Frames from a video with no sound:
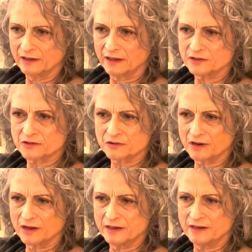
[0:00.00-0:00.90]
I
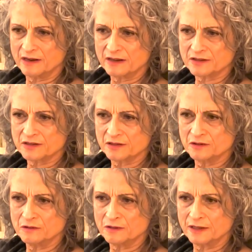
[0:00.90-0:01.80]
try not to
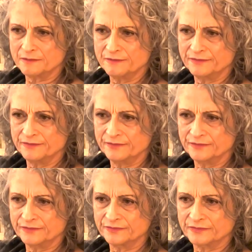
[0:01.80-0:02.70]
um,
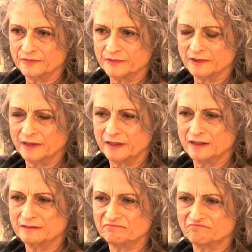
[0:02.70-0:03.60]
let
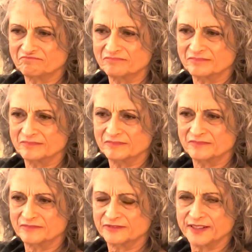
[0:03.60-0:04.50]
it
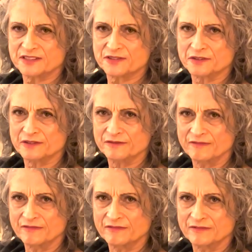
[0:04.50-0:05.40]
fester.
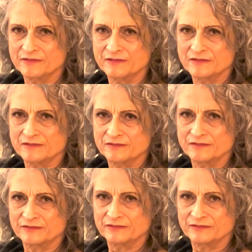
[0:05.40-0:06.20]
Mm.